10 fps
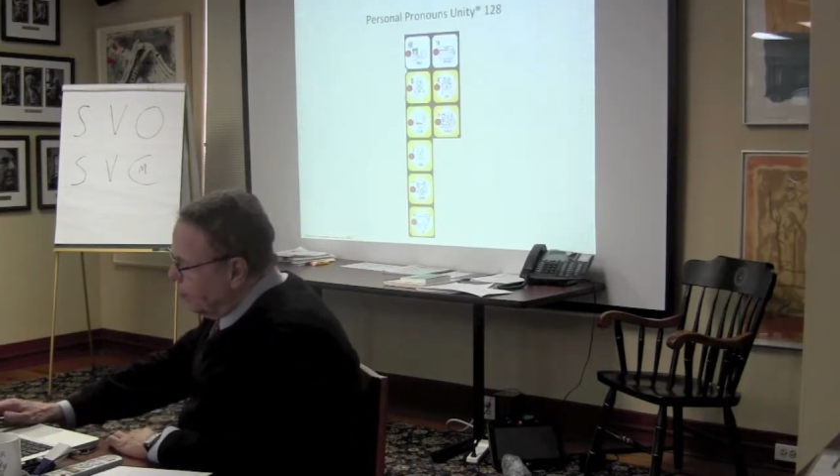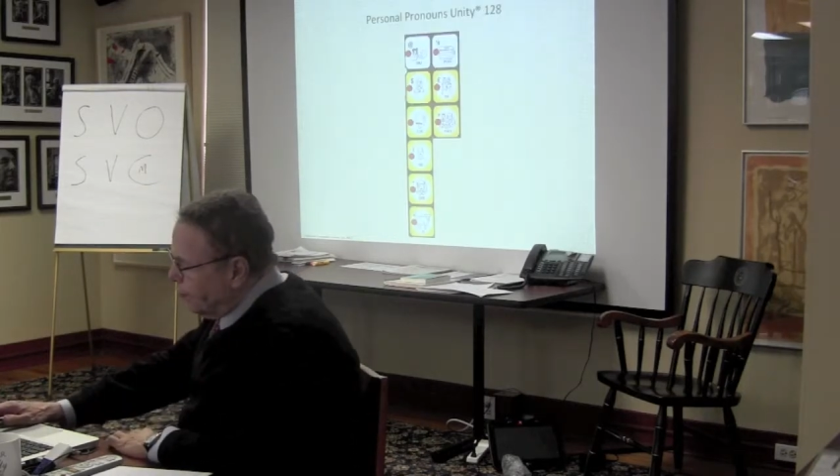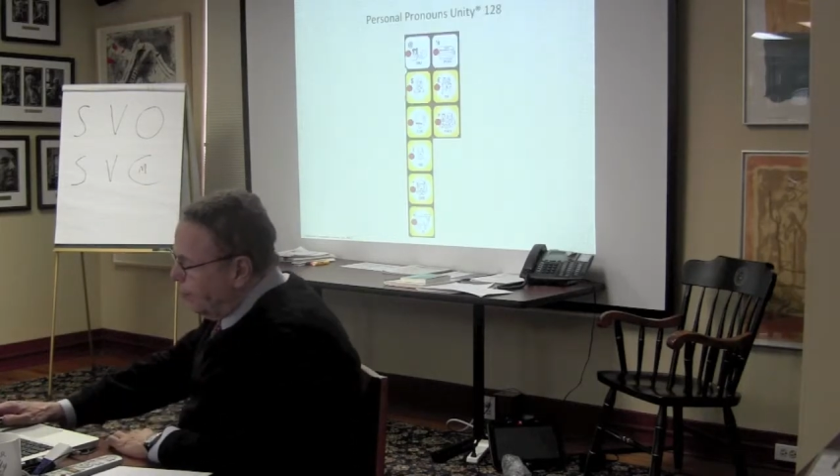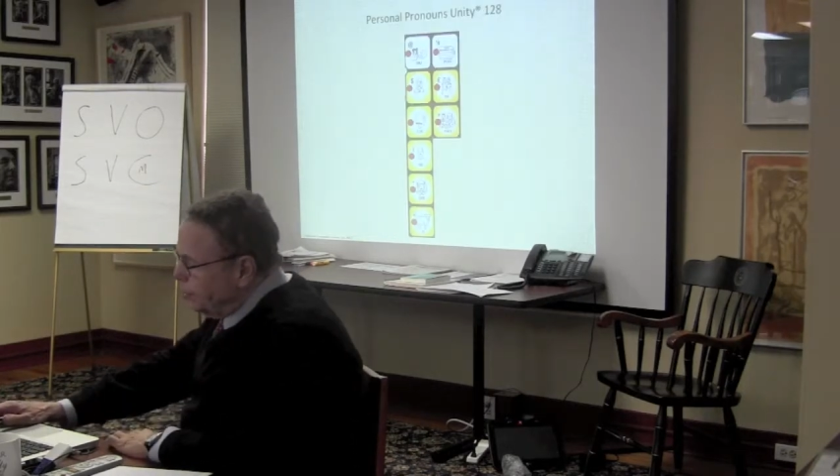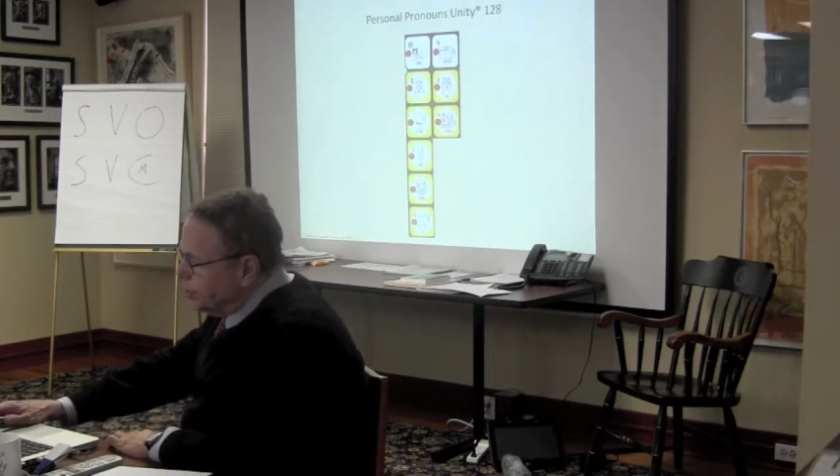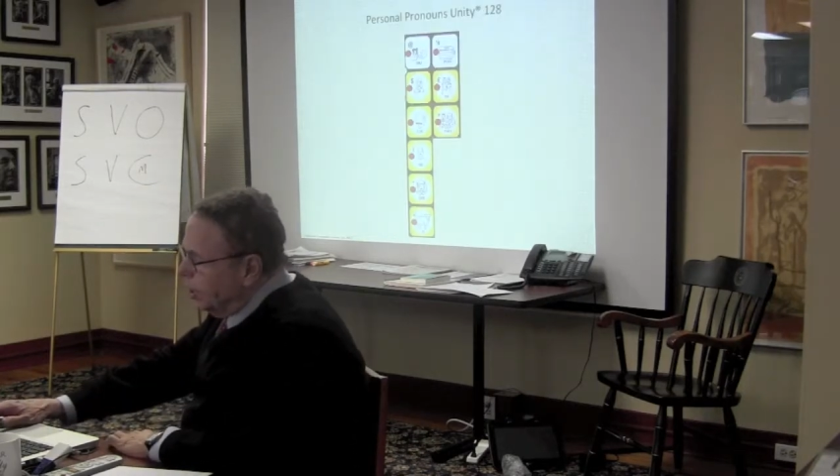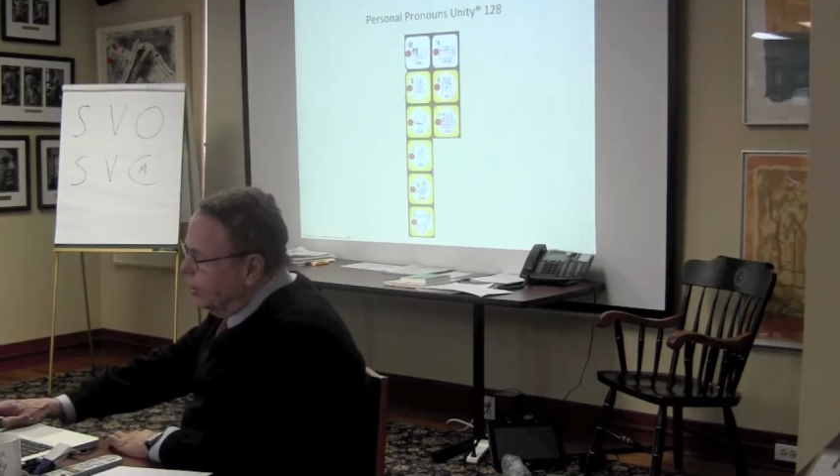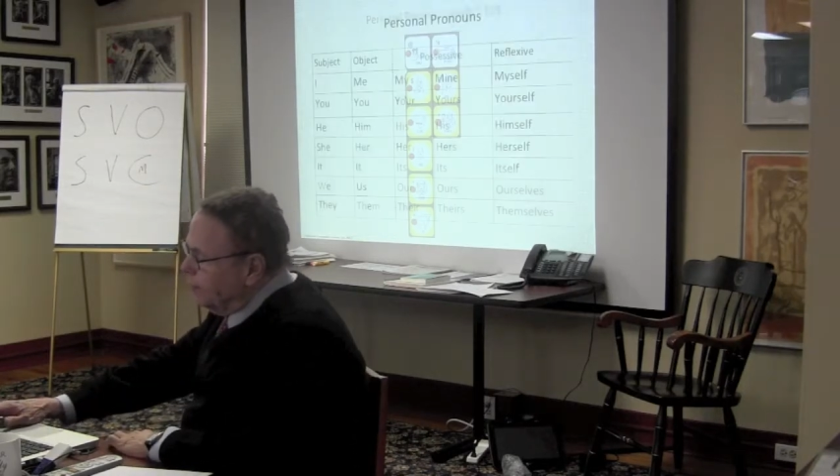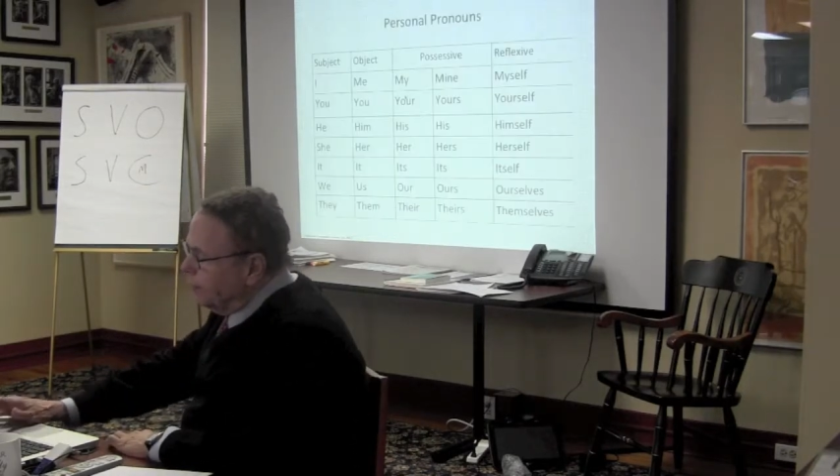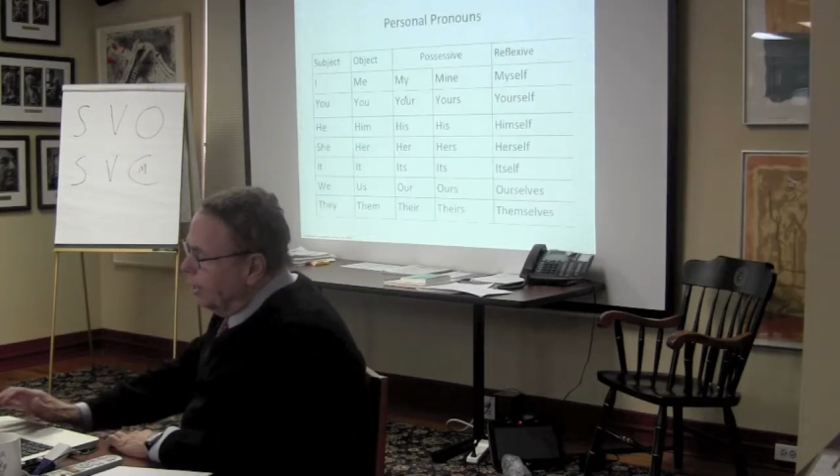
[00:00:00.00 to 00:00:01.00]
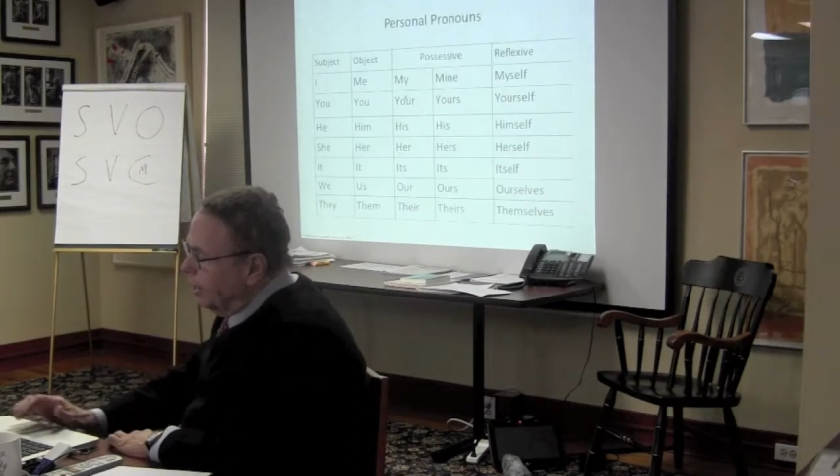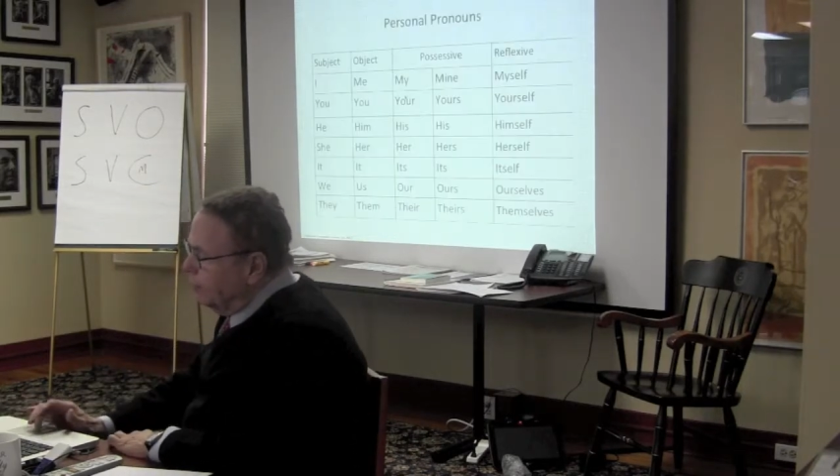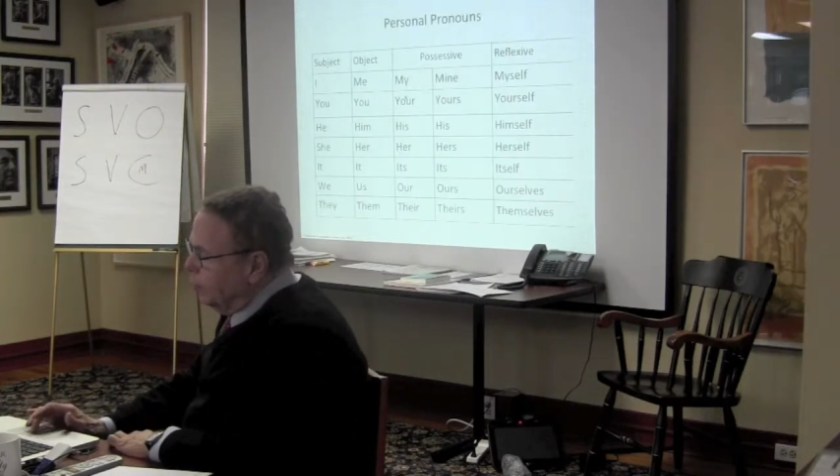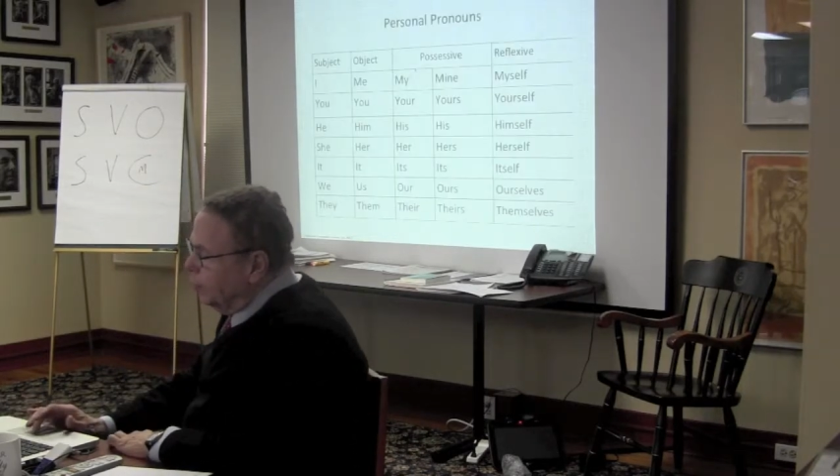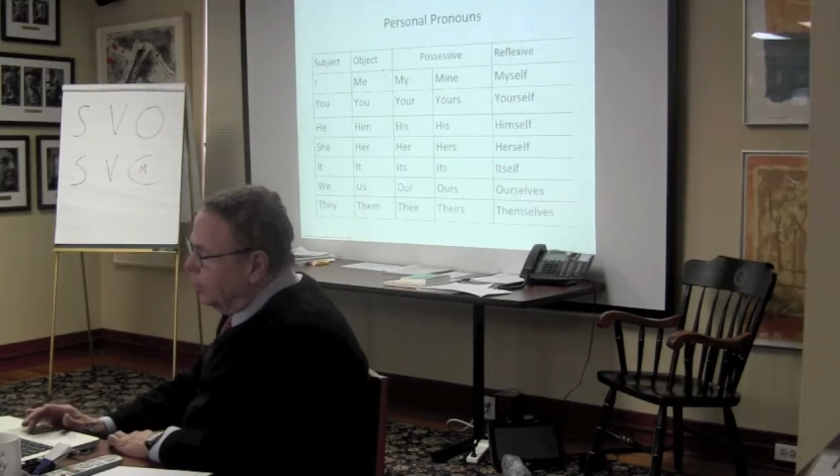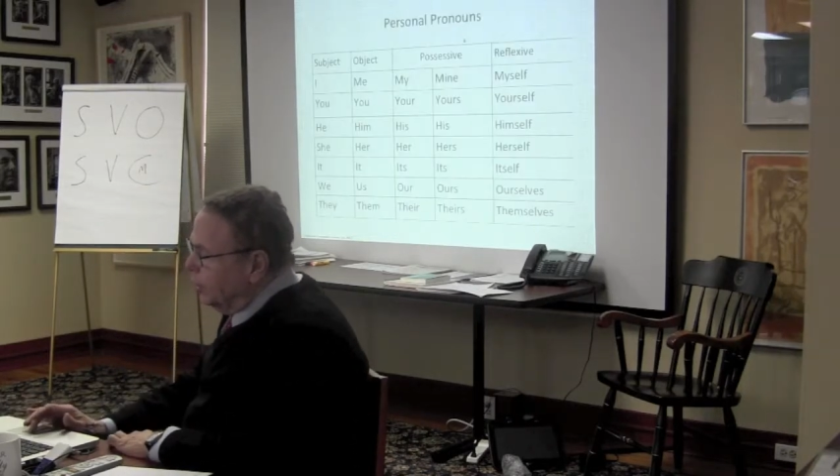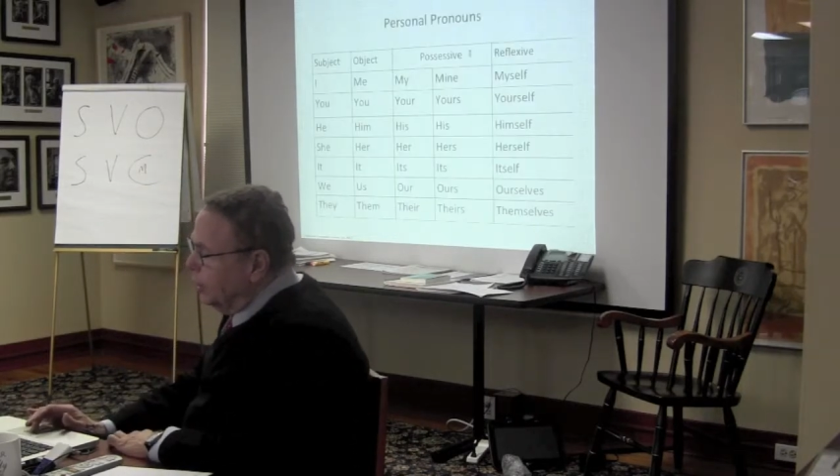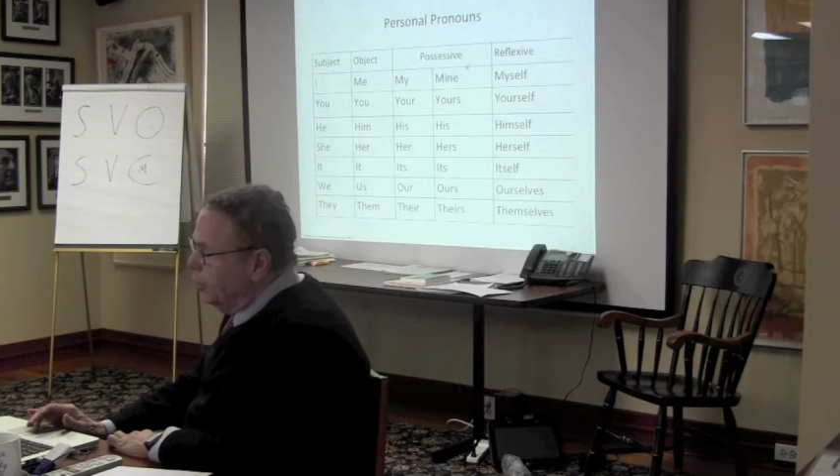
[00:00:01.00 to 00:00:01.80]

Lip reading: first off, we're going